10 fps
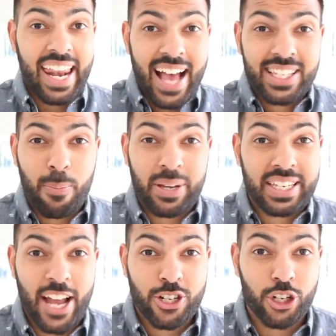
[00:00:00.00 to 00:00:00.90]
It has the
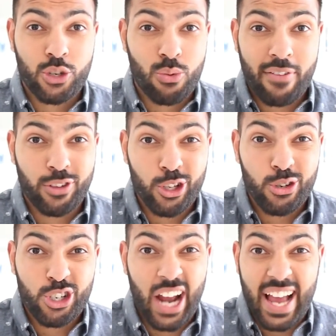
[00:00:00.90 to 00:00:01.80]
potential to
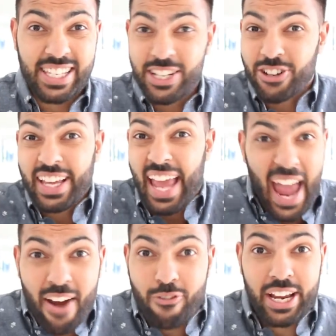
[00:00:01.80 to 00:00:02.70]
revolutionize nearly
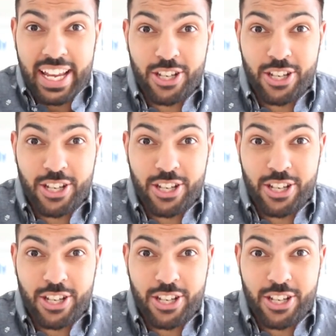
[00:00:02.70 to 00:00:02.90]
every